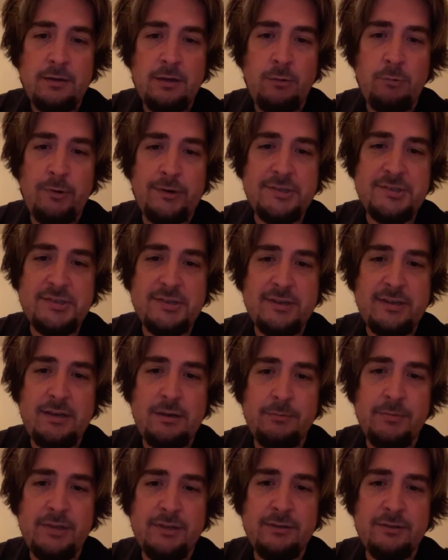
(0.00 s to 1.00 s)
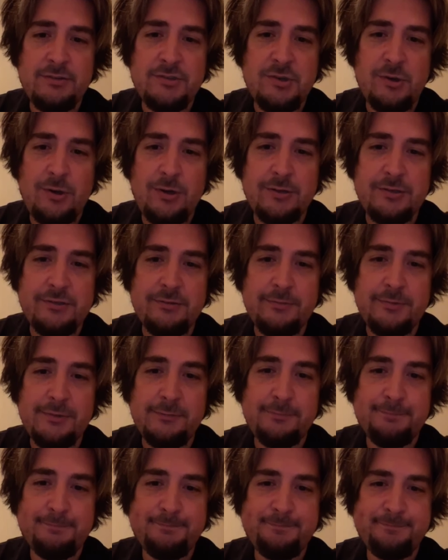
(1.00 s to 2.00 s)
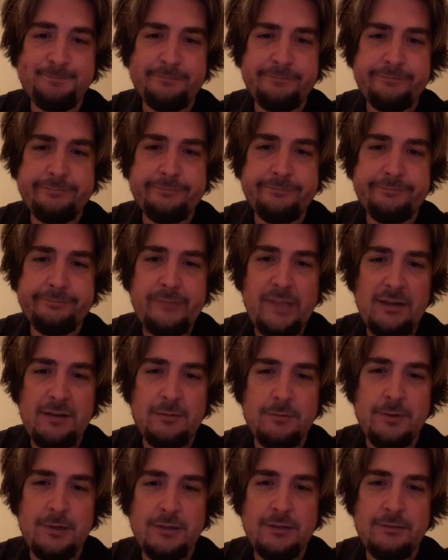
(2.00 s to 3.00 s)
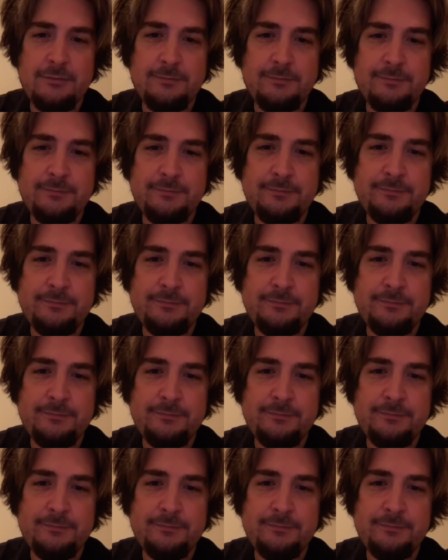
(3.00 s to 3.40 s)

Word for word: Who wants to come in and talk to me? Anybody?